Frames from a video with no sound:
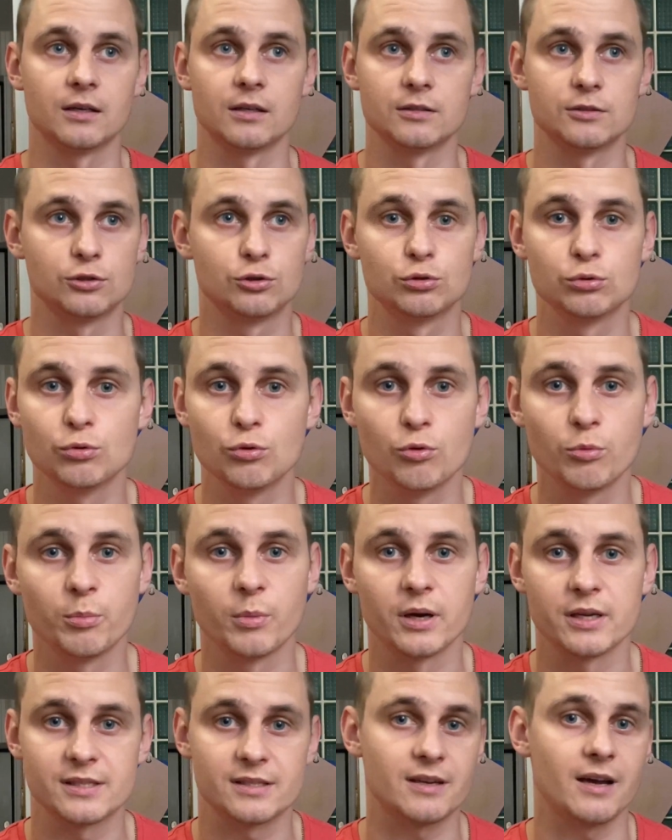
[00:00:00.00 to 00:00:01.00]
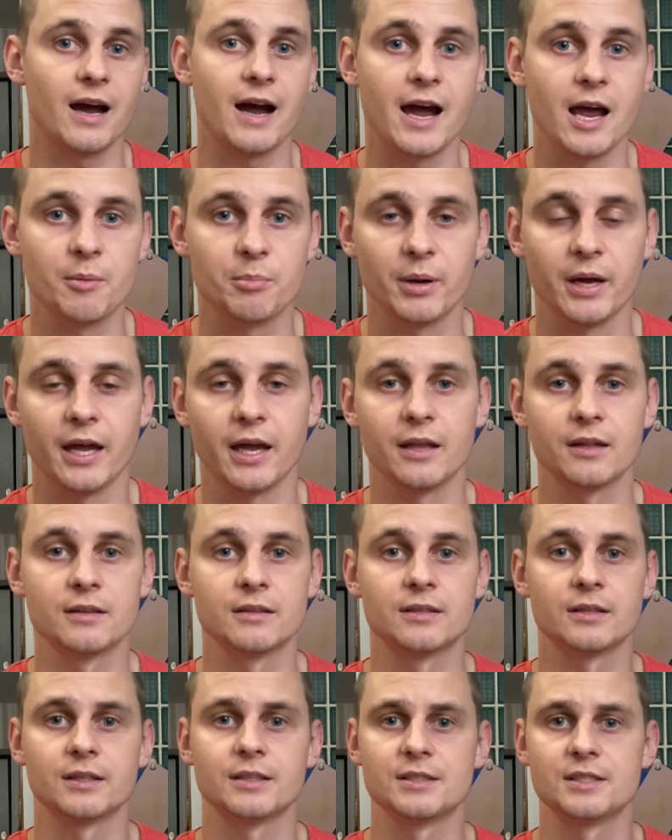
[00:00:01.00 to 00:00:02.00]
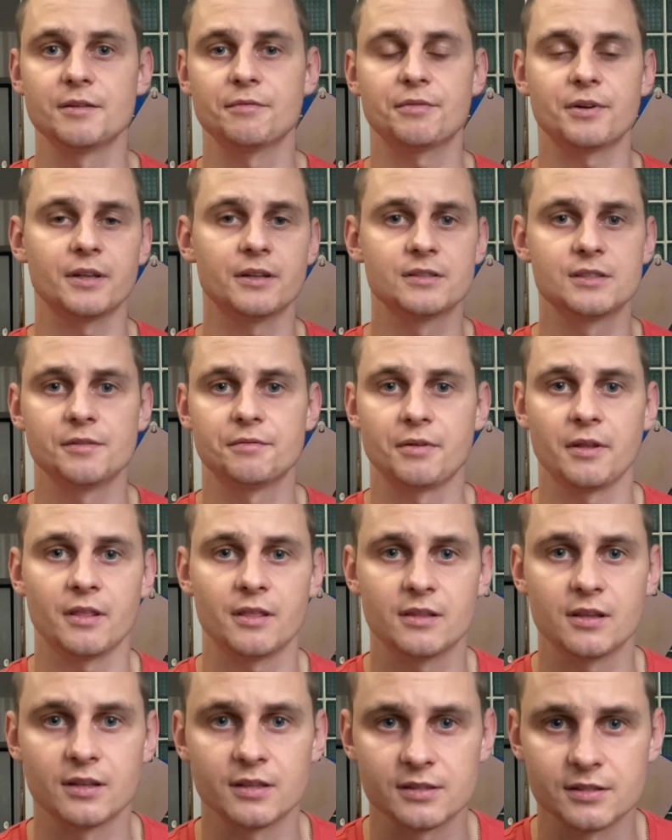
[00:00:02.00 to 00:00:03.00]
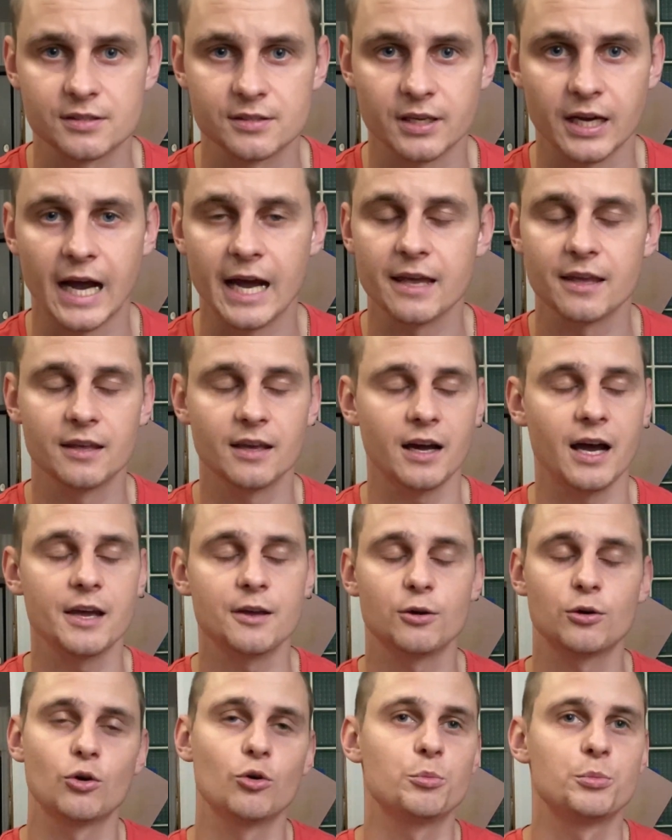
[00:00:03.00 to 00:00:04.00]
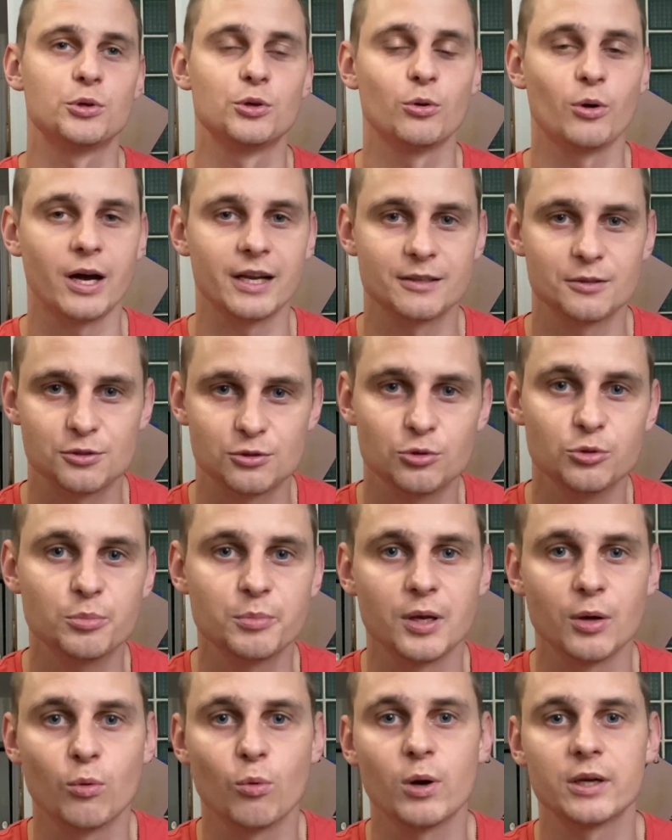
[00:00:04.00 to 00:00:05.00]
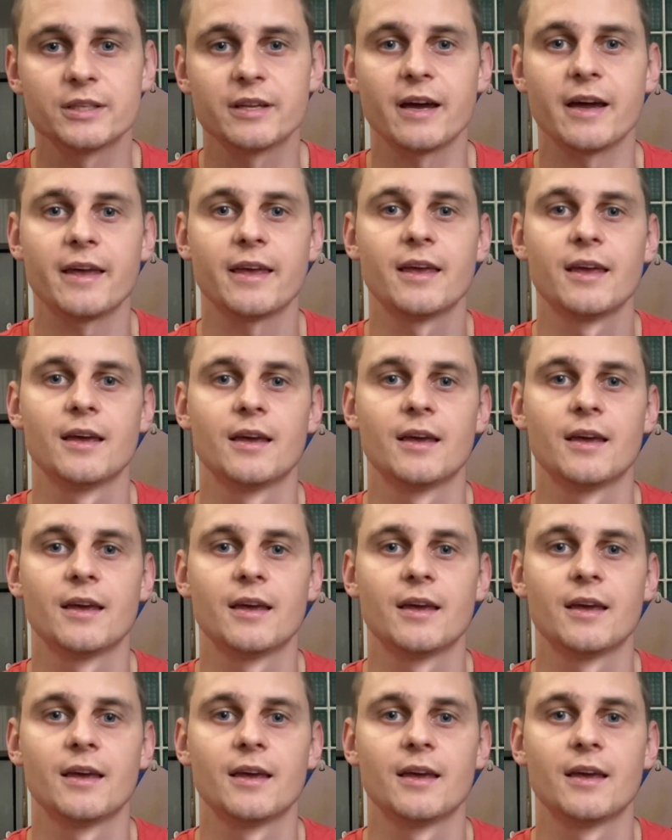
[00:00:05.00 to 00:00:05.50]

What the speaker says: Zoom, Skype, and different things. I hope you understood me what I